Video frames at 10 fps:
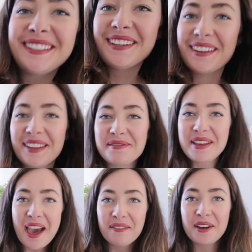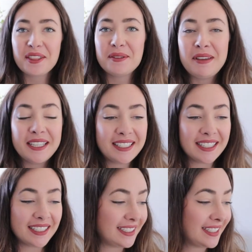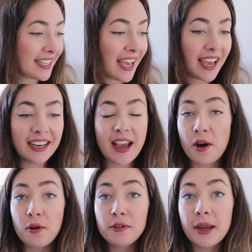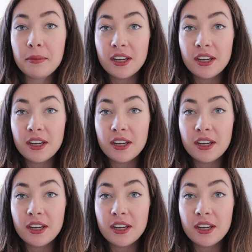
So now that we have all the pieces cut out, I'm